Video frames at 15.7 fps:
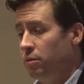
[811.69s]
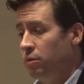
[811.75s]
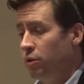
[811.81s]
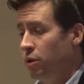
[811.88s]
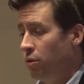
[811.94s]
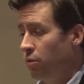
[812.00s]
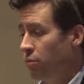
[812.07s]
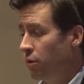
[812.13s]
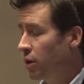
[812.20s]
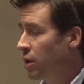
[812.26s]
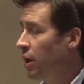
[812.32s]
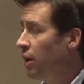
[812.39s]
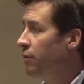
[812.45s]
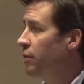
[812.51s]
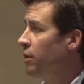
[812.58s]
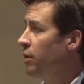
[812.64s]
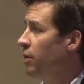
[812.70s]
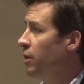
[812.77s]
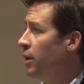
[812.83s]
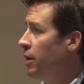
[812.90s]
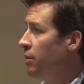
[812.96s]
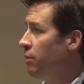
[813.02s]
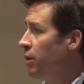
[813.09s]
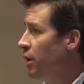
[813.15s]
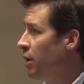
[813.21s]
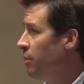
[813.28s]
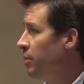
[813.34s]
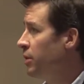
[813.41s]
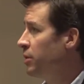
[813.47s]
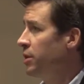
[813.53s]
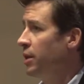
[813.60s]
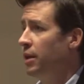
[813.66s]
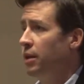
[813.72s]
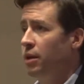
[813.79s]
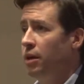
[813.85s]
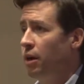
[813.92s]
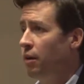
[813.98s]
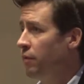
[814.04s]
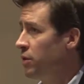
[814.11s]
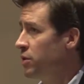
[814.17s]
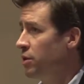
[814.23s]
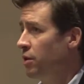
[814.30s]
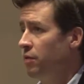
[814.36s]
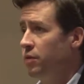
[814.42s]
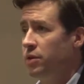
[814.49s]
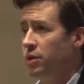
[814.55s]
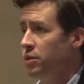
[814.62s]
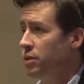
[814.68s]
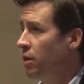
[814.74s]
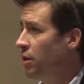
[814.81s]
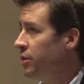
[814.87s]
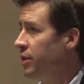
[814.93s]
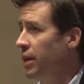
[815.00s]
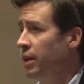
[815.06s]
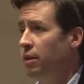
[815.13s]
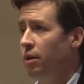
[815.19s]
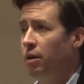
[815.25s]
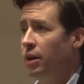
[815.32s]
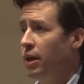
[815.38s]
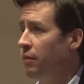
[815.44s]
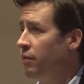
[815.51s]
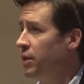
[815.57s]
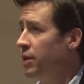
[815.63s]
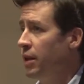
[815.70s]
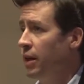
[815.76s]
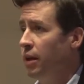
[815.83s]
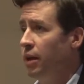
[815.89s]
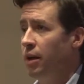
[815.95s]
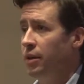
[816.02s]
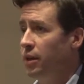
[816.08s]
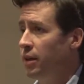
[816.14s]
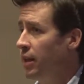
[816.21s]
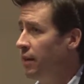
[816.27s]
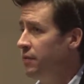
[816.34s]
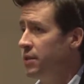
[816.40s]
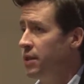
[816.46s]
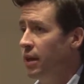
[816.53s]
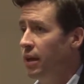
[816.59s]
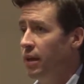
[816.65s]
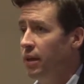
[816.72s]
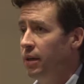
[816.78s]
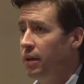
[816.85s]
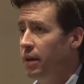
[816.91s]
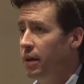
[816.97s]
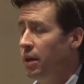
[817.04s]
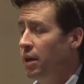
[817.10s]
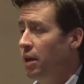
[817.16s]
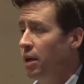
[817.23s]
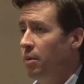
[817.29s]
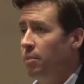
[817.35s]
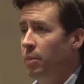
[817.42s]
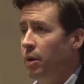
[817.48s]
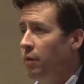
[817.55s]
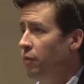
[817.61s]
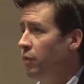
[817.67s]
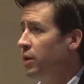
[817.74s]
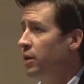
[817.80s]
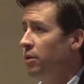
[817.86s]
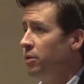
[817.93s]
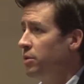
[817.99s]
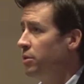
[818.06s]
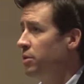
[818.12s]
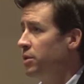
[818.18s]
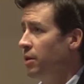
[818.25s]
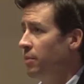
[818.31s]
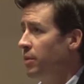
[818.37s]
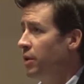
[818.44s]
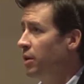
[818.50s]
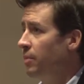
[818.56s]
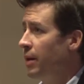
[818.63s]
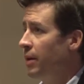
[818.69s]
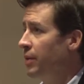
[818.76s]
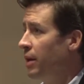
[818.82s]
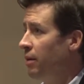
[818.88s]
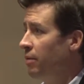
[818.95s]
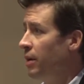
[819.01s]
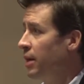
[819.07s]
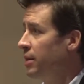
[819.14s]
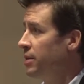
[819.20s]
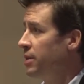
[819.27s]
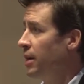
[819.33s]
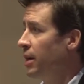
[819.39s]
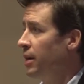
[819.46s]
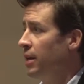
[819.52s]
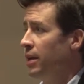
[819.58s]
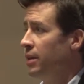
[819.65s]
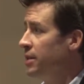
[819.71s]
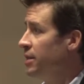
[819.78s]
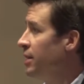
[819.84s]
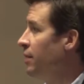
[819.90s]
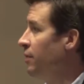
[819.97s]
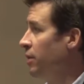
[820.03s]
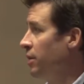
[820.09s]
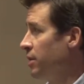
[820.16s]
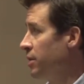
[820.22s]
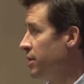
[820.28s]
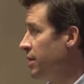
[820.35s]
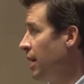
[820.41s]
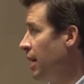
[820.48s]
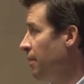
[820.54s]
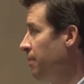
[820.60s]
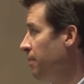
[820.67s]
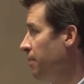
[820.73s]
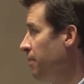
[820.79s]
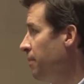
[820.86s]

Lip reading: recover and rehabilitate and offer services all day long, every day on the left side. But if we don't do something about that right side, it's never going to stop.